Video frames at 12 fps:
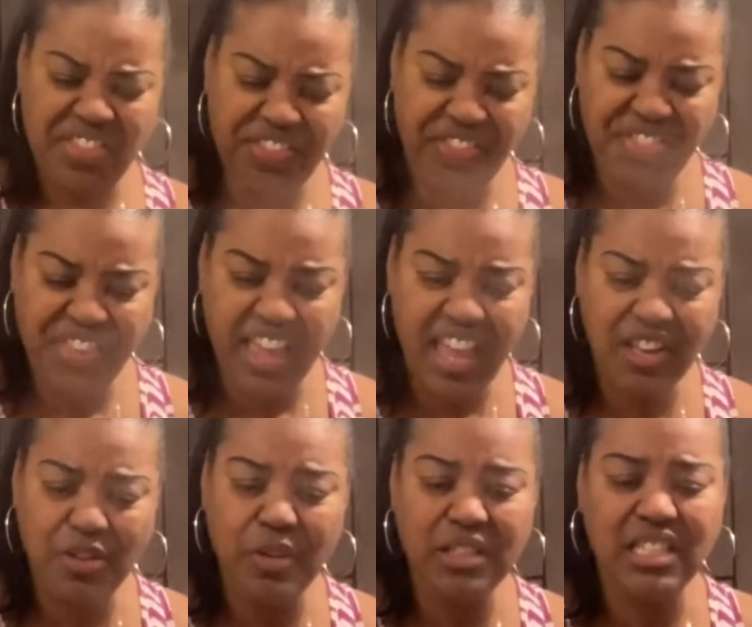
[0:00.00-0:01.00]
thick. You
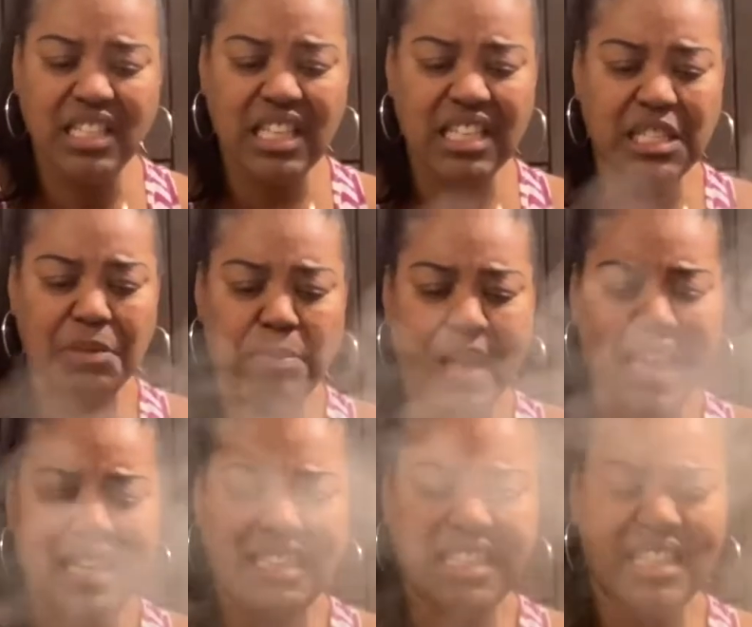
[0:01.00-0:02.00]
can see the
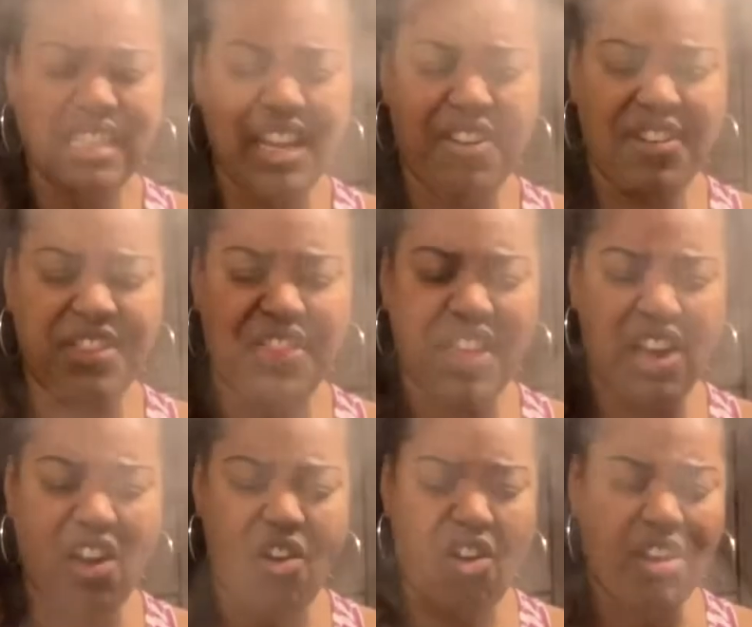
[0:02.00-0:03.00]
spices and everything
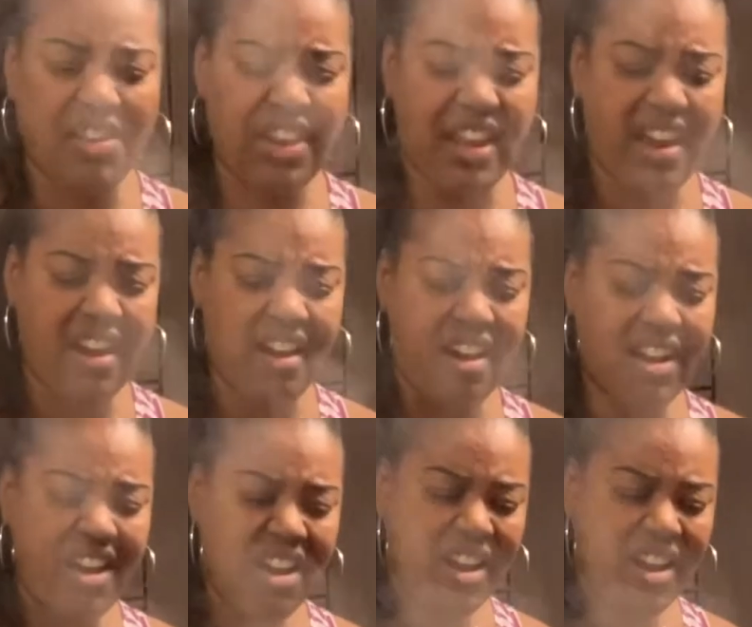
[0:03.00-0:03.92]
on there.